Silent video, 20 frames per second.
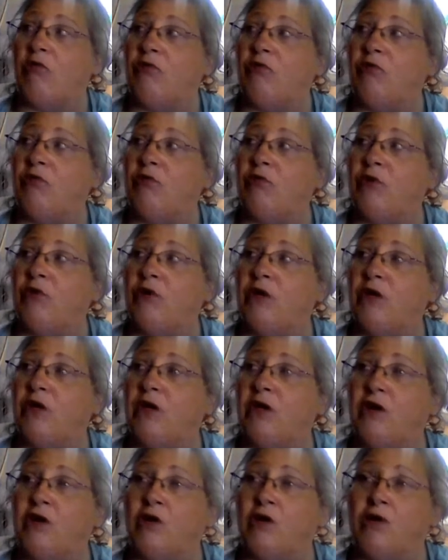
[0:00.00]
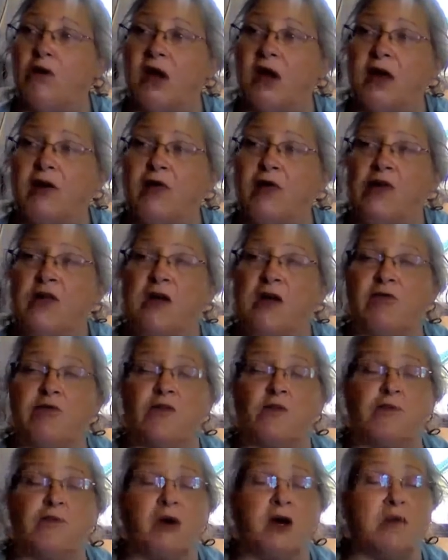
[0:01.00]
You know, I was having some
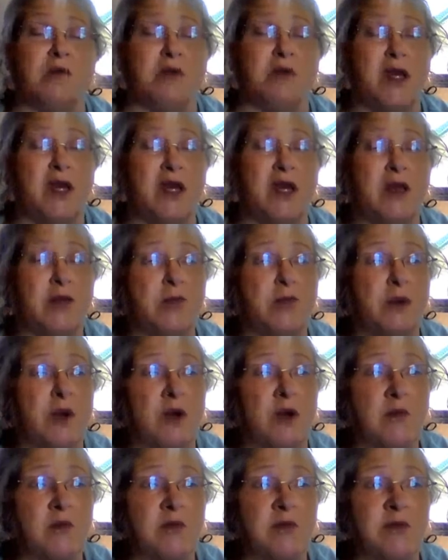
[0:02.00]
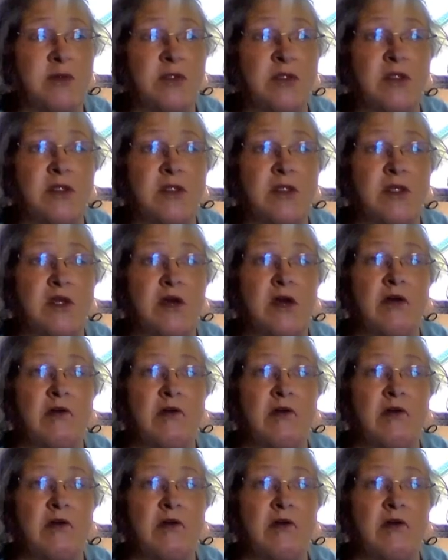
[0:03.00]
IBS problems and stuff.